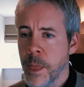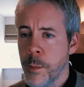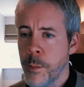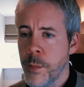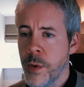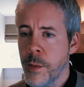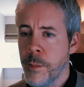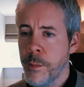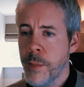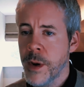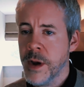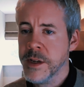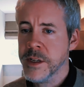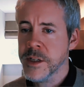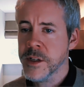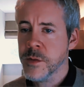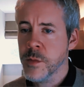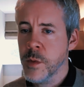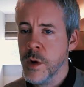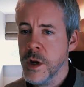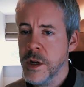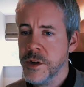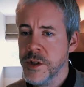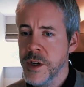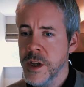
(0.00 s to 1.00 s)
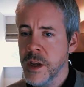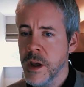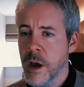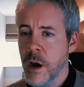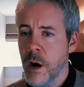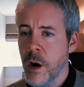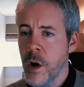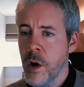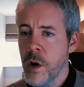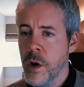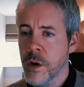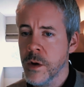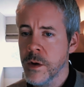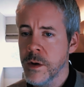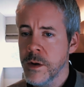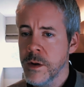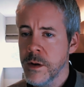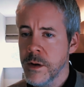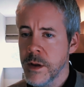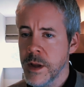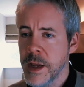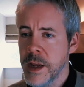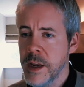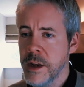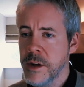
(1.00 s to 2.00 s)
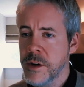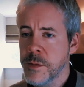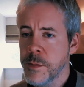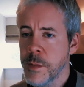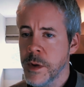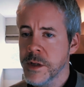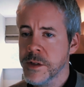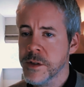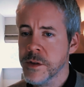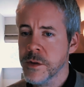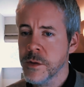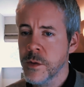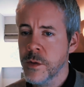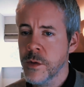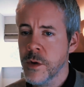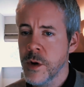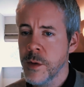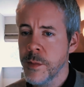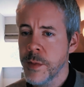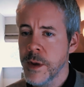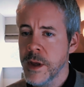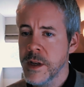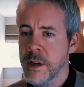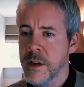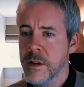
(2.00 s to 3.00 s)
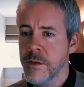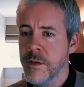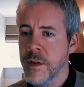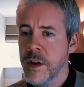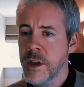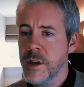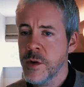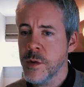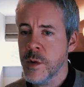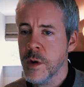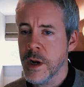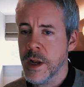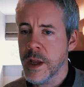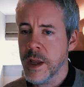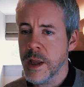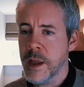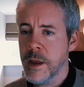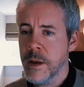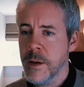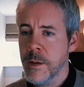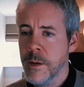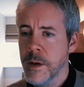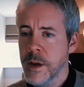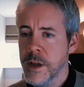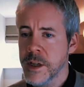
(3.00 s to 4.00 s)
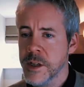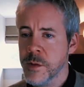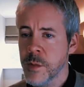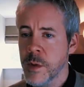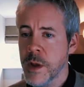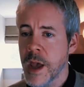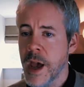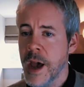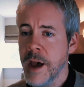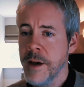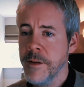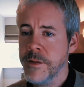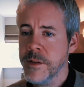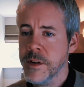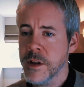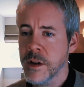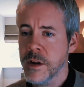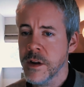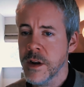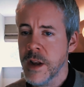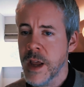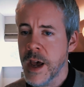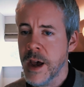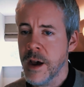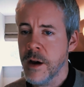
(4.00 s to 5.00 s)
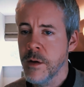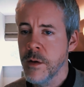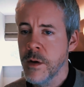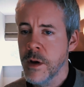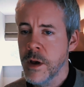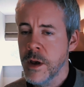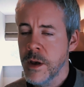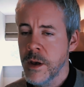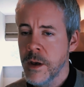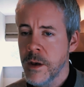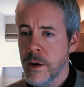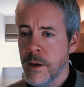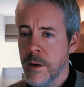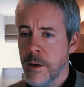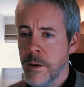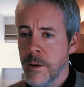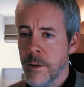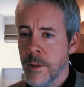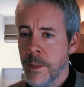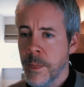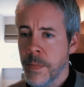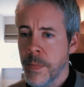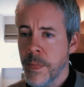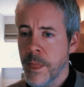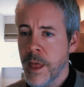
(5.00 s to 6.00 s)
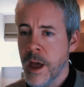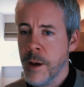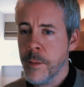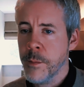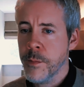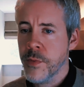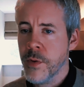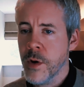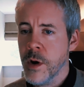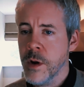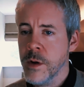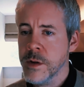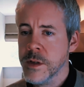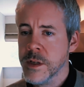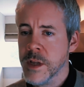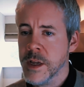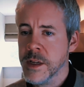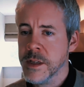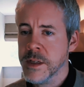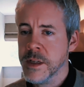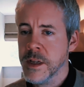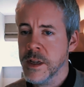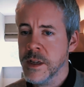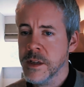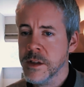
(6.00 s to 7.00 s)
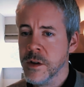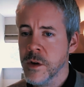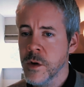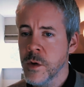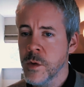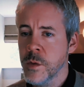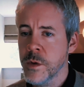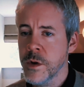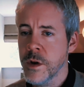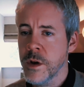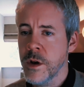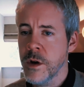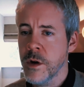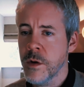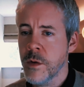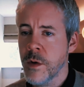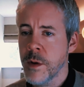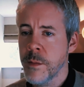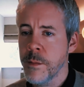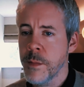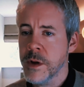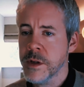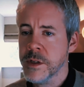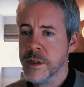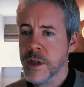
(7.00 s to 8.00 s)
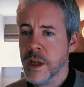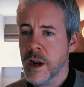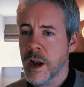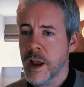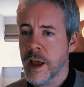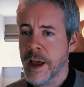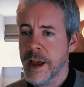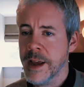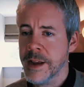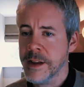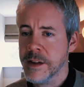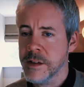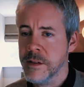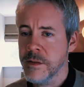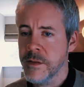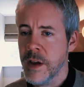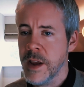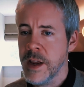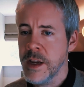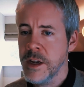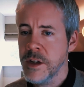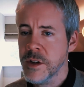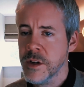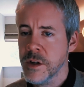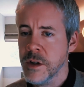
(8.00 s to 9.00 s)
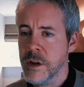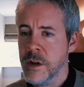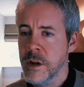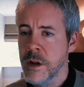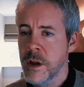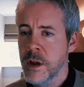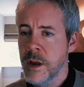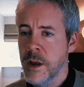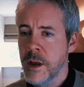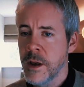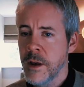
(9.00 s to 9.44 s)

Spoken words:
But by switching on each muscle group individually, as we have done now, that process is called neuromuscular activation.